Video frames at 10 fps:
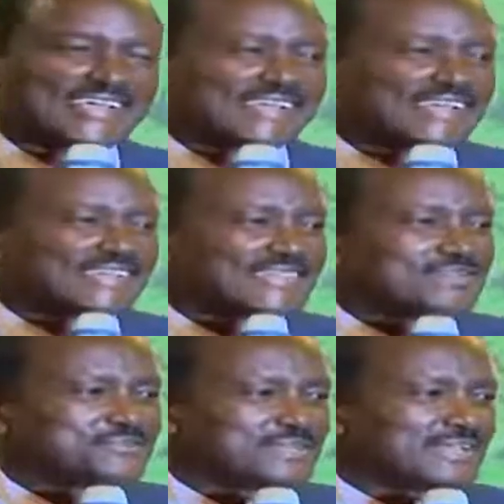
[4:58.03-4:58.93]
Uh,
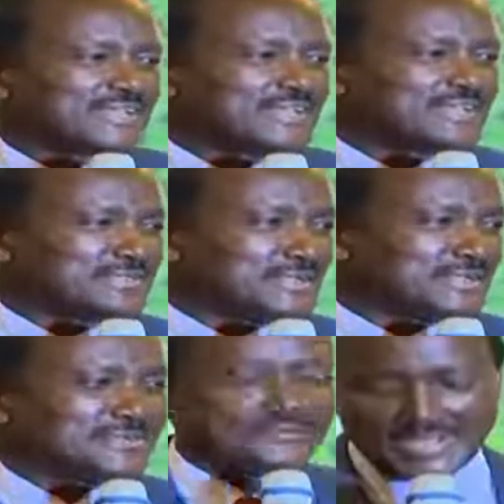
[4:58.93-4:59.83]
that's with a light,
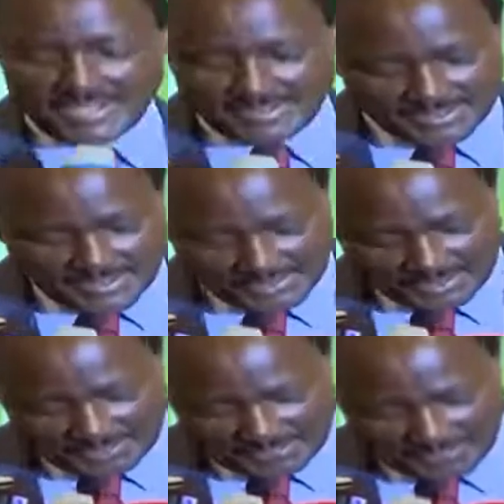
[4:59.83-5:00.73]
light
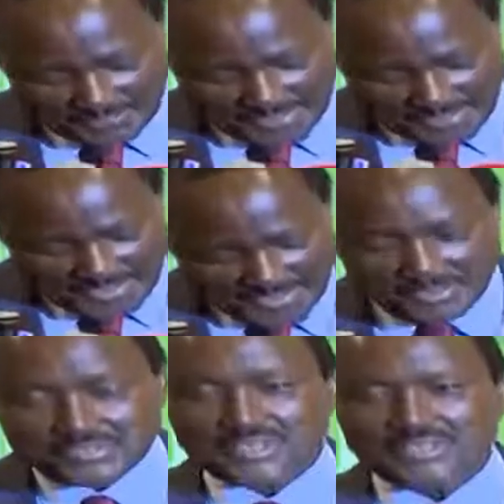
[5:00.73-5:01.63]
touch.
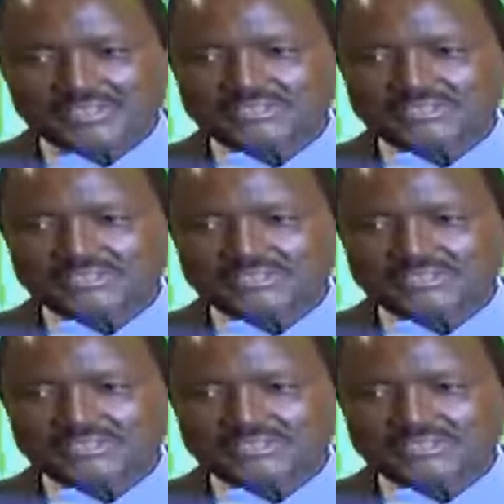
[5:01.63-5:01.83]
You see, the